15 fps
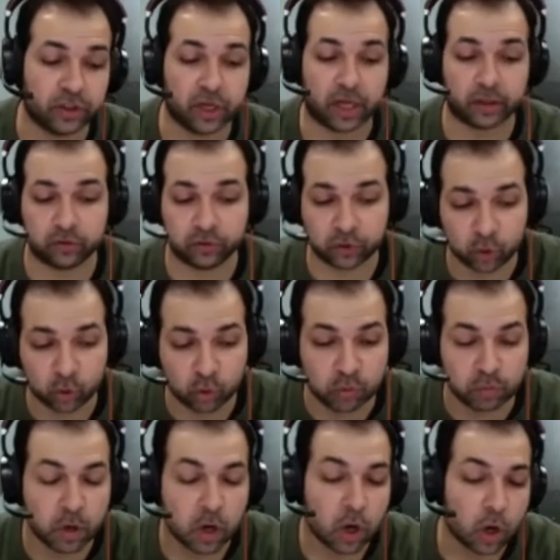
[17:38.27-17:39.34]
like Zoom
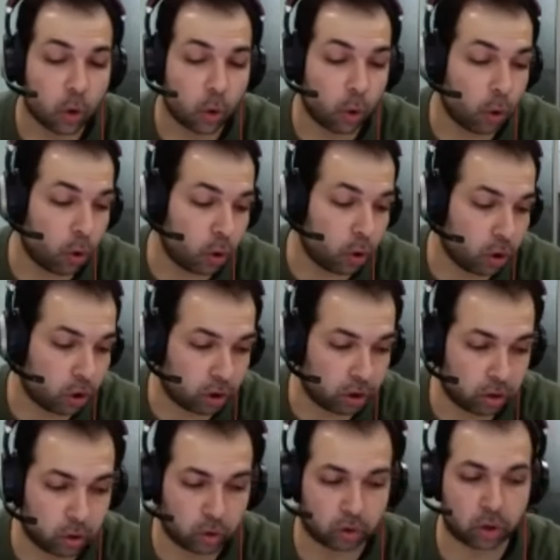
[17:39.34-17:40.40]
or
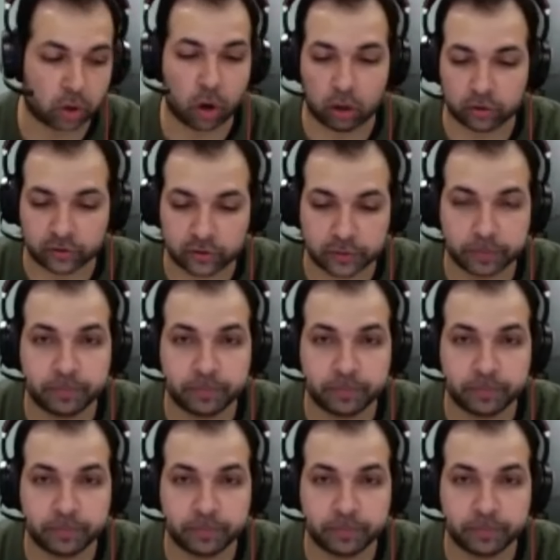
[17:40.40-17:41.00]
calls,